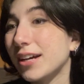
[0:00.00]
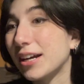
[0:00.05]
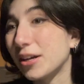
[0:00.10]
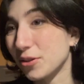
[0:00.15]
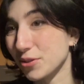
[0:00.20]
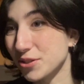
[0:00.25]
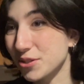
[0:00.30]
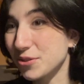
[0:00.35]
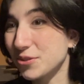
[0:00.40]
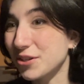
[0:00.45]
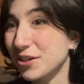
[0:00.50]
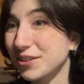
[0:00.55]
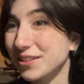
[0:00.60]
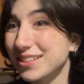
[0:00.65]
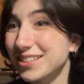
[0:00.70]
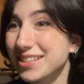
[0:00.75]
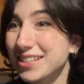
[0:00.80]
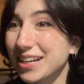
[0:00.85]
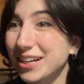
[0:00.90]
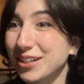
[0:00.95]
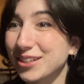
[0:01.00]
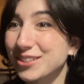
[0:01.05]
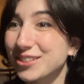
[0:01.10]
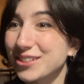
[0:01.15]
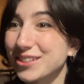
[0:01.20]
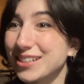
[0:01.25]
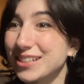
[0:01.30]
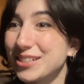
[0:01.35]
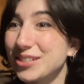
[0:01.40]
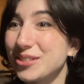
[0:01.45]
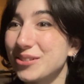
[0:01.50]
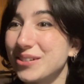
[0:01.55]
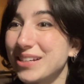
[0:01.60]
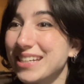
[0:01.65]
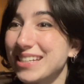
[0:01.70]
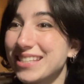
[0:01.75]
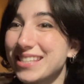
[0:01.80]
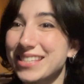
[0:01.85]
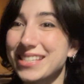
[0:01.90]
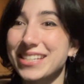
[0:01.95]
also turned this character into a
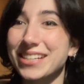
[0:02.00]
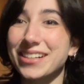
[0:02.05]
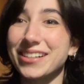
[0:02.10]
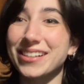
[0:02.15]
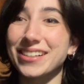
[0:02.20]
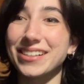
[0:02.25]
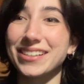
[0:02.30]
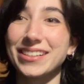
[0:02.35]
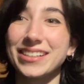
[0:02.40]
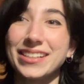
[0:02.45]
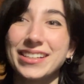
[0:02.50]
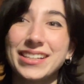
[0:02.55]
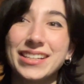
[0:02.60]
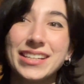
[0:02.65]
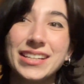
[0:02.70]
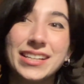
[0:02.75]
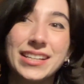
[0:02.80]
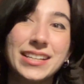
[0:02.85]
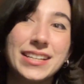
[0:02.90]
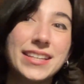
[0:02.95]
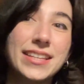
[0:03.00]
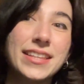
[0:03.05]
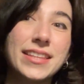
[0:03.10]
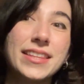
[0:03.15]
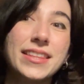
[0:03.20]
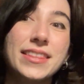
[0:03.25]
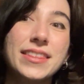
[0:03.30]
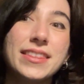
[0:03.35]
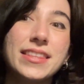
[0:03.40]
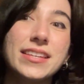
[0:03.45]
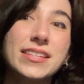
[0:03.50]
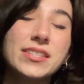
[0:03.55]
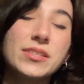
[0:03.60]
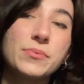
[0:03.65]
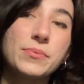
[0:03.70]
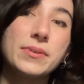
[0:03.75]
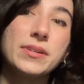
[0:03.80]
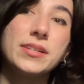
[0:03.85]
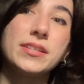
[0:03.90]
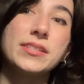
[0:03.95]
sticker. This
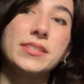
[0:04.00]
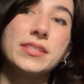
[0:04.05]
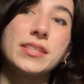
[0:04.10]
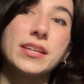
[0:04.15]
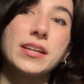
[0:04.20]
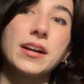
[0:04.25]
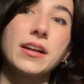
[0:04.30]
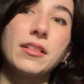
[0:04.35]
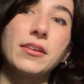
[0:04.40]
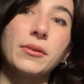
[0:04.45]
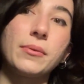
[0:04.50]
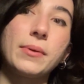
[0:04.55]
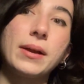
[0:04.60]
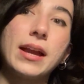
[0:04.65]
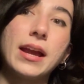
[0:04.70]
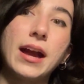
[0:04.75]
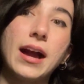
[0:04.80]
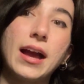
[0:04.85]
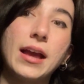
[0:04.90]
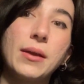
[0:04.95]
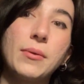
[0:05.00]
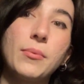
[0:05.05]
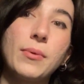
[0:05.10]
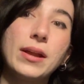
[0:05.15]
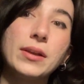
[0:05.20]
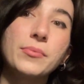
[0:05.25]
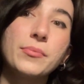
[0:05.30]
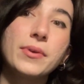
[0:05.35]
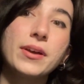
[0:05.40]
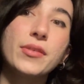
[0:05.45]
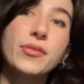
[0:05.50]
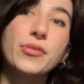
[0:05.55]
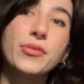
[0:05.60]
was the colorway I went with,